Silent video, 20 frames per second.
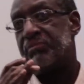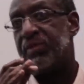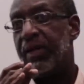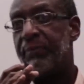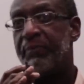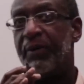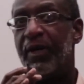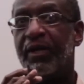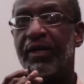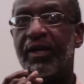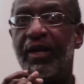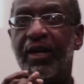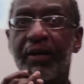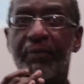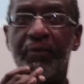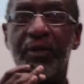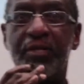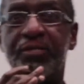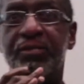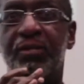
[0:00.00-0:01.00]
take better
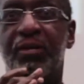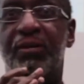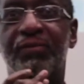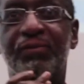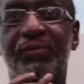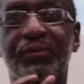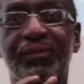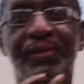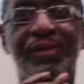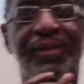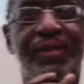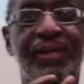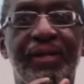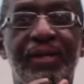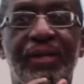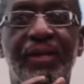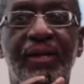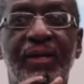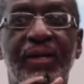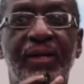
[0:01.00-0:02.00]
care of myself.
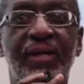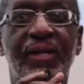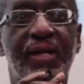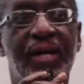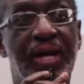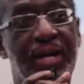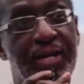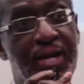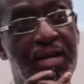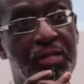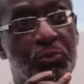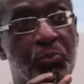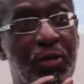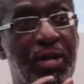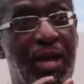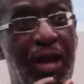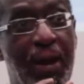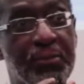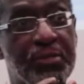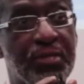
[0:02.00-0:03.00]
And that's
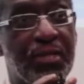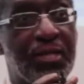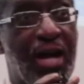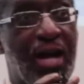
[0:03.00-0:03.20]
what happens to a